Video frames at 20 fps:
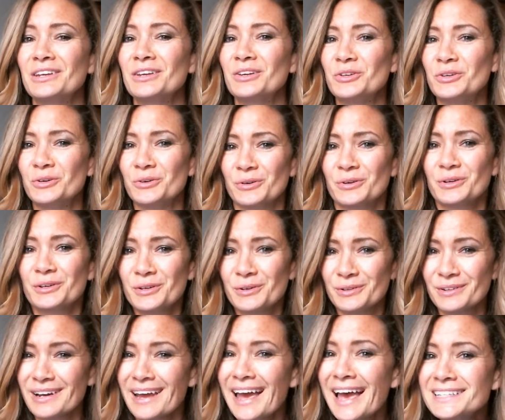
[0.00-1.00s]

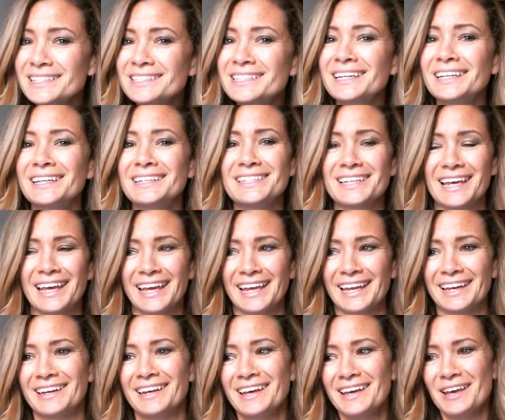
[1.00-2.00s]
you're hesitant
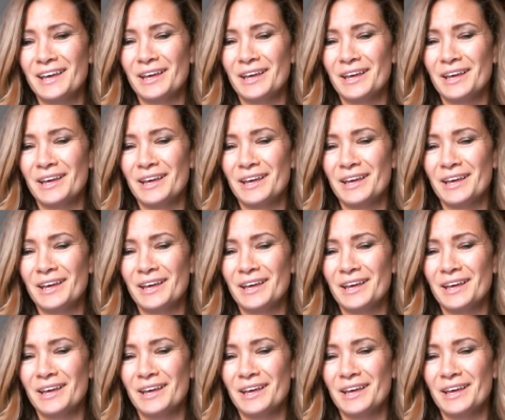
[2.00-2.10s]
and